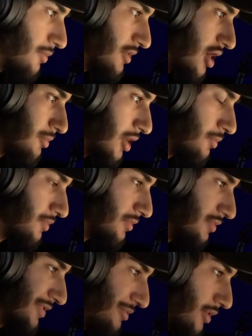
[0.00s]
for 6
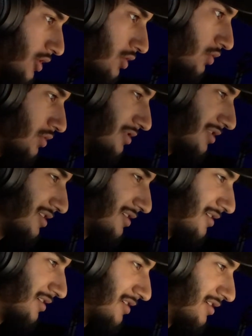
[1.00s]
hours straight
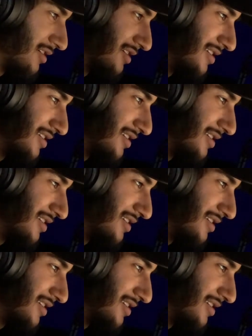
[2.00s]
and not